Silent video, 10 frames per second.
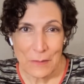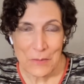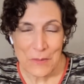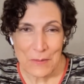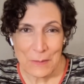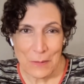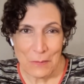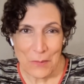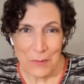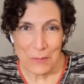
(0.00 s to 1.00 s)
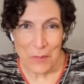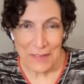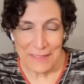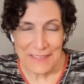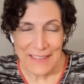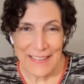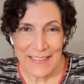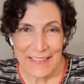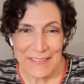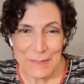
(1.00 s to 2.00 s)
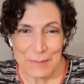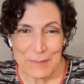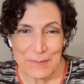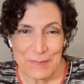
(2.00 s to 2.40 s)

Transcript: which is a long way away, um,